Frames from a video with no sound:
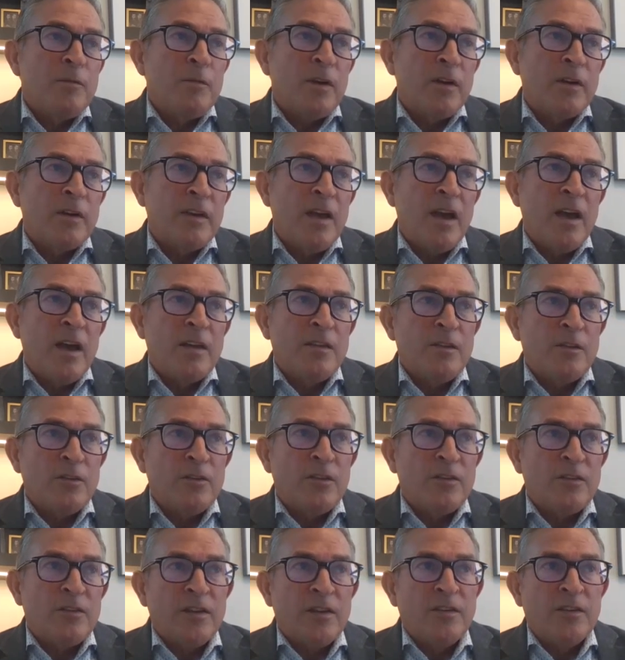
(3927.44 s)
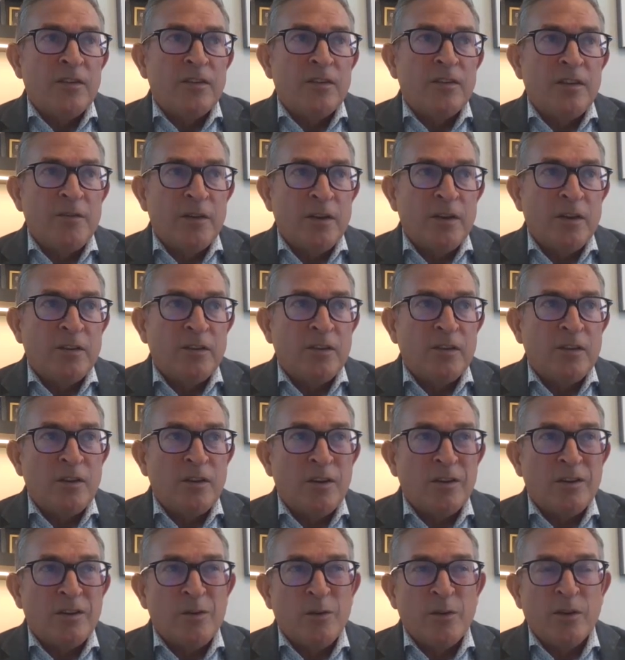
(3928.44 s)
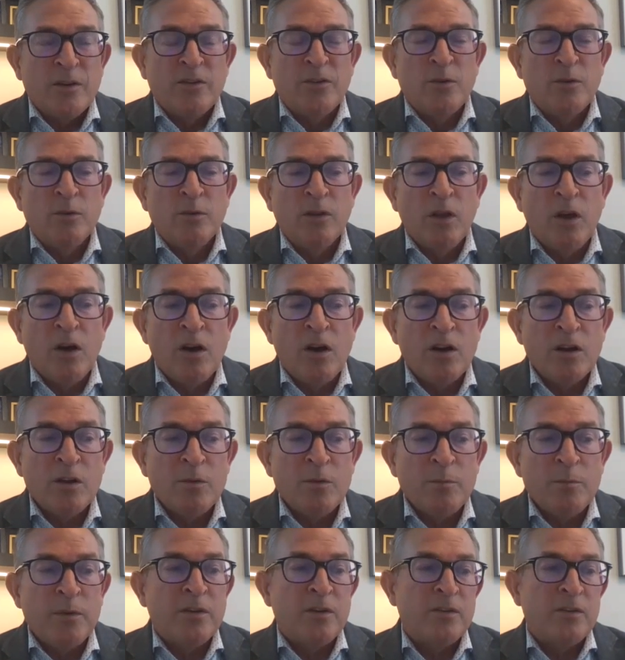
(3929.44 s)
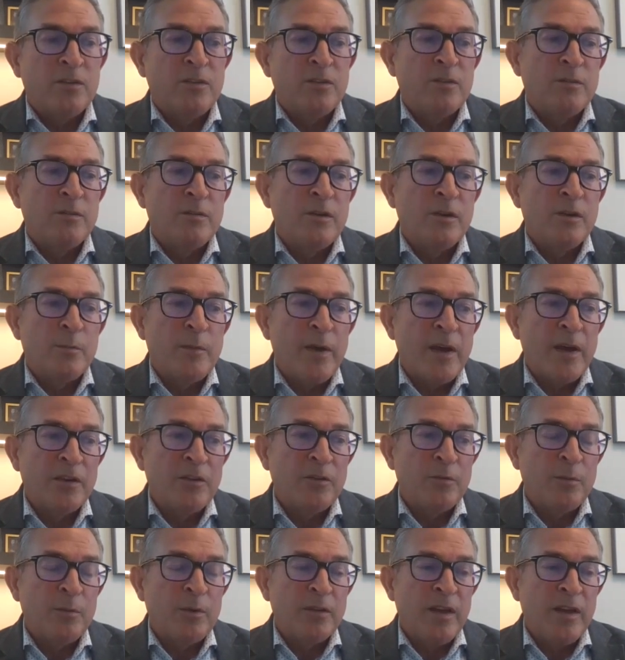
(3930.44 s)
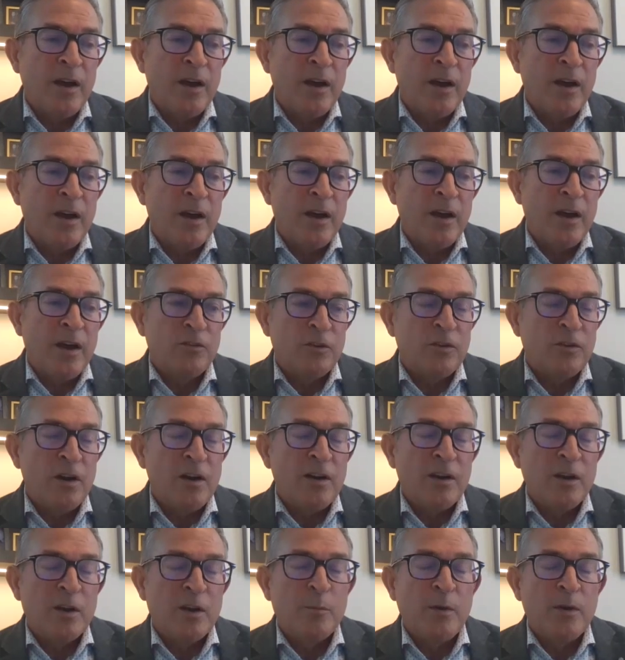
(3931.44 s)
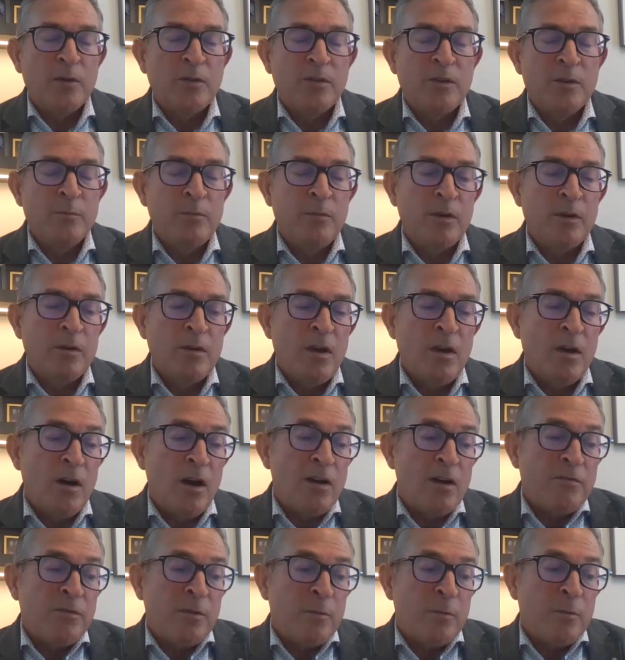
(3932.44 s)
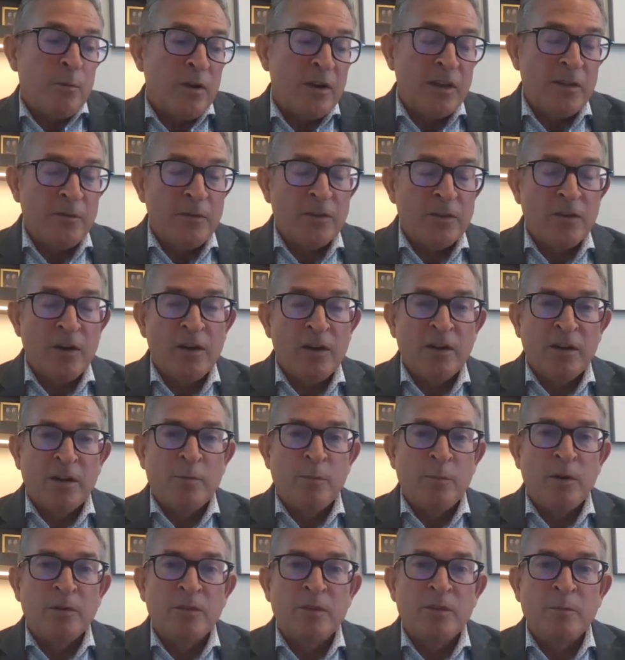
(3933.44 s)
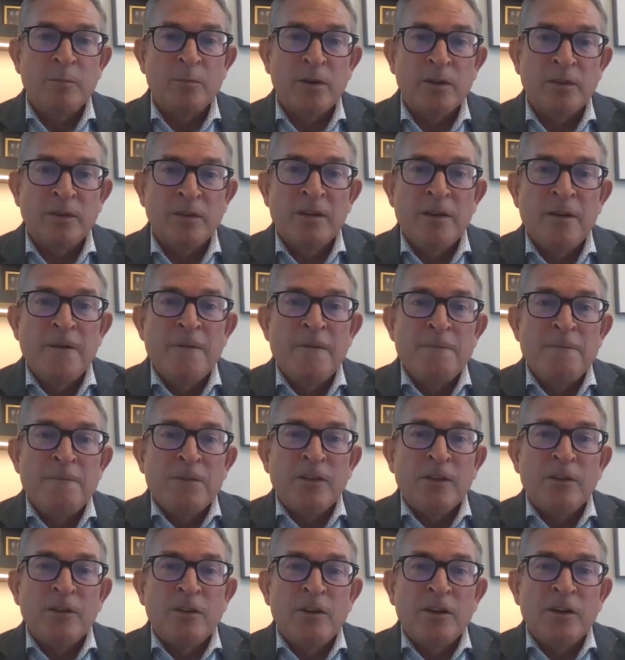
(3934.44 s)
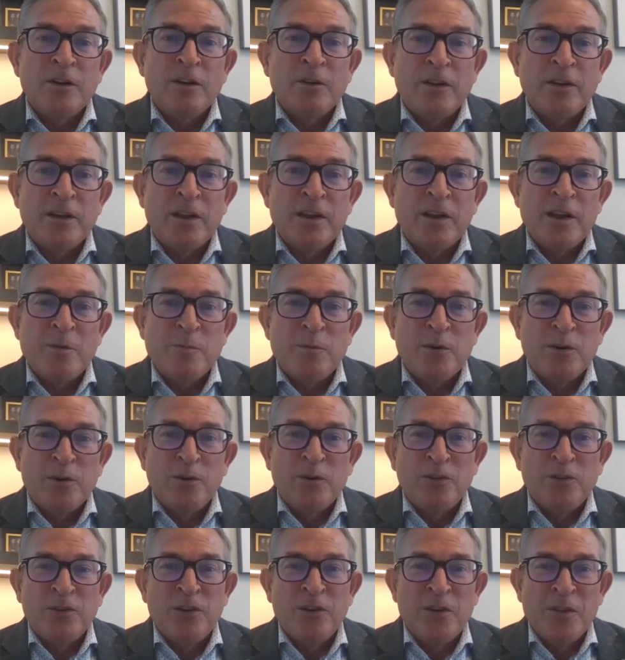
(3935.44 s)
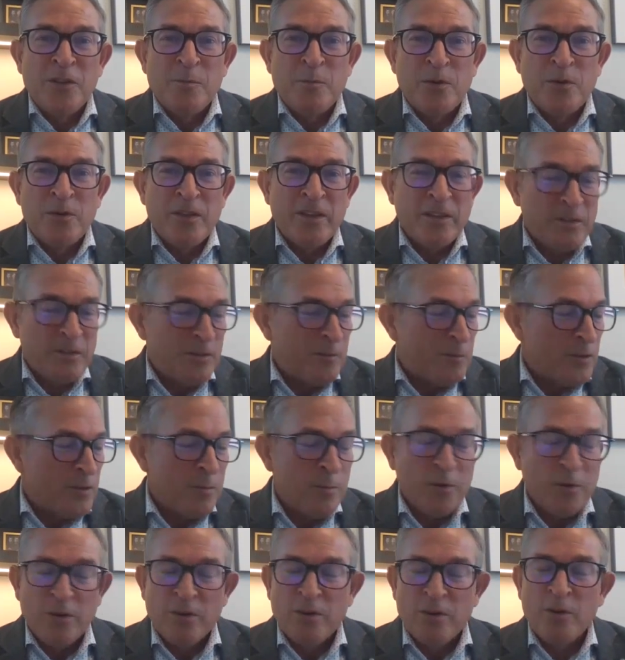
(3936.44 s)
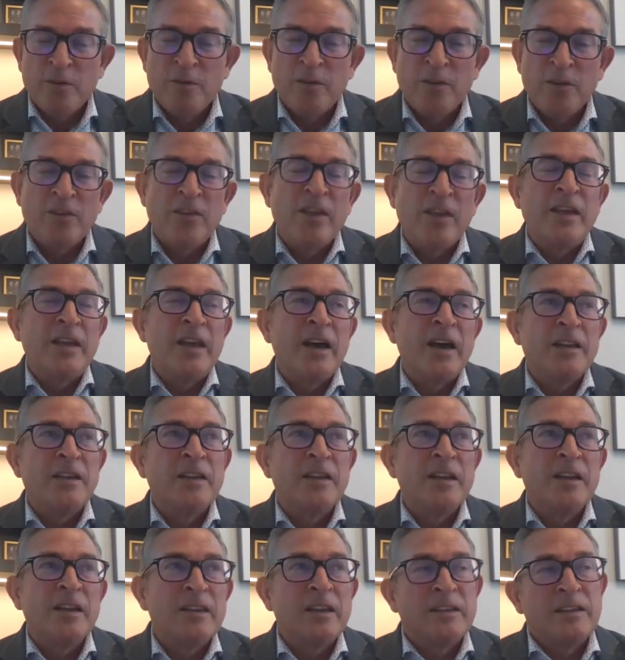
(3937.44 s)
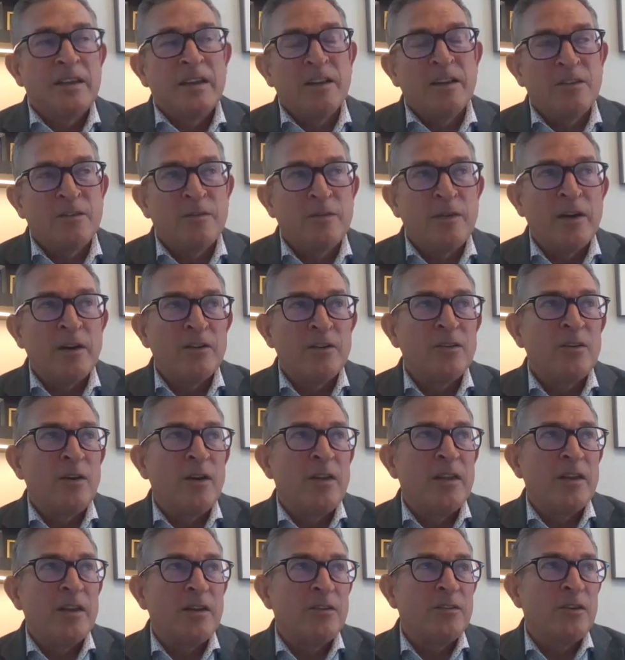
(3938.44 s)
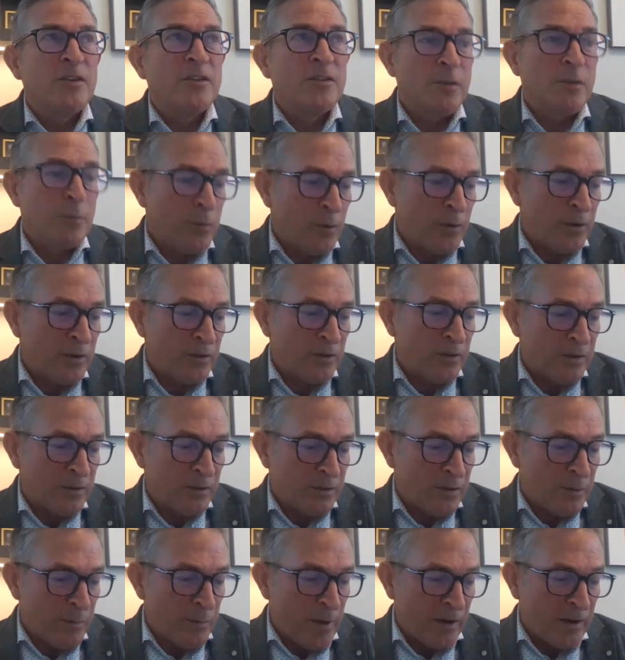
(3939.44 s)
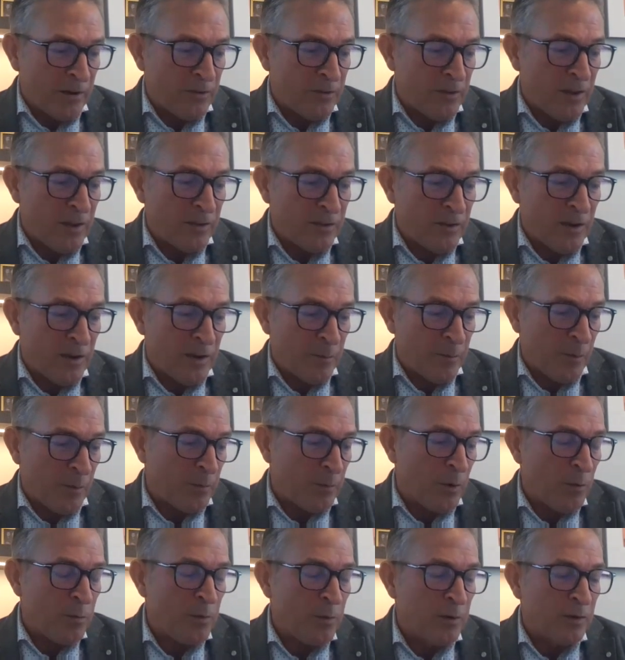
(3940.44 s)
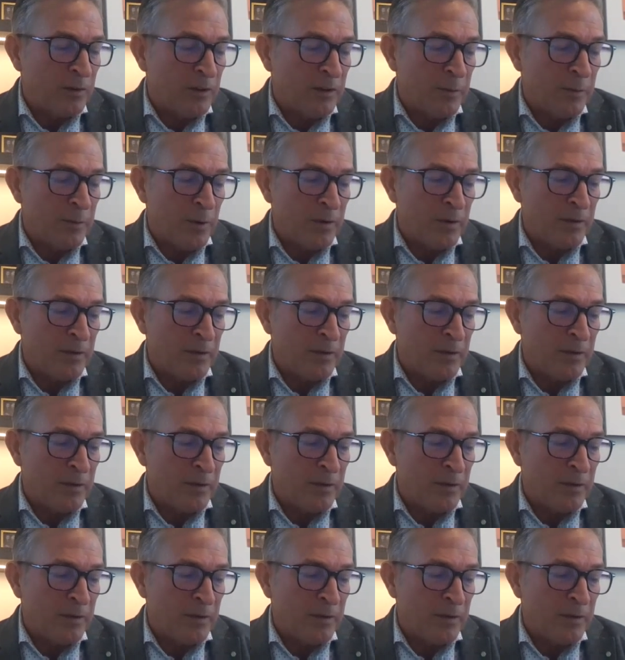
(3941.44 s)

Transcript: Again, there's a sensitivity to not going too long because management now thinks you're talking about them. Often we're not even talking about them, but the longer in camera goes on, the more nervous they get, and I think that's fair. So I think it's just important to manage that time appropriately.